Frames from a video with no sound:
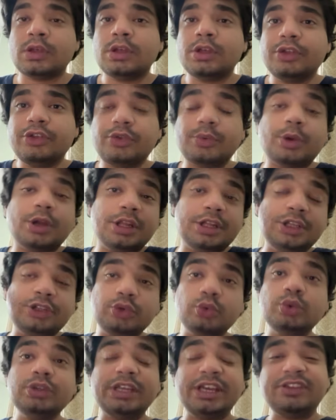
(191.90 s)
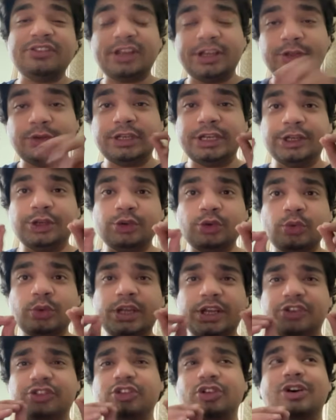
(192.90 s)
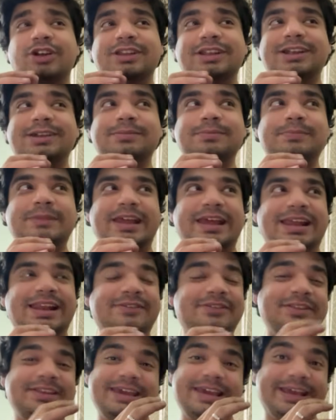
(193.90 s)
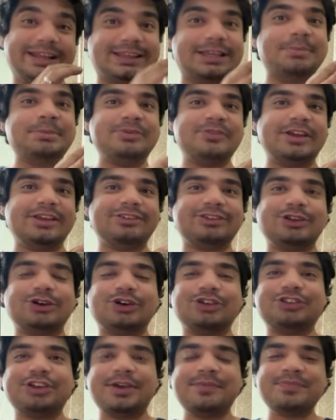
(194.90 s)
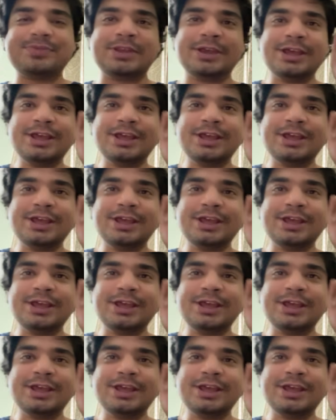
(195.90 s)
So what are the two things that you need to do to ensure that 11th ekdam hi waste na ho jaye?